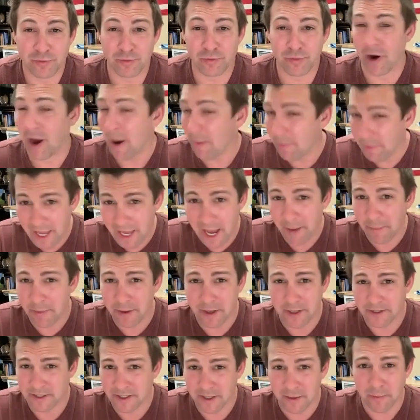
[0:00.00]
probably happen
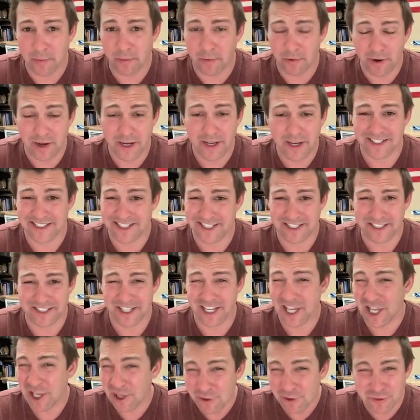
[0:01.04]
at some point because
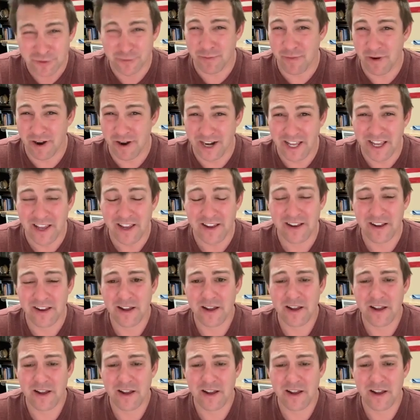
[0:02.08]
it's huge money,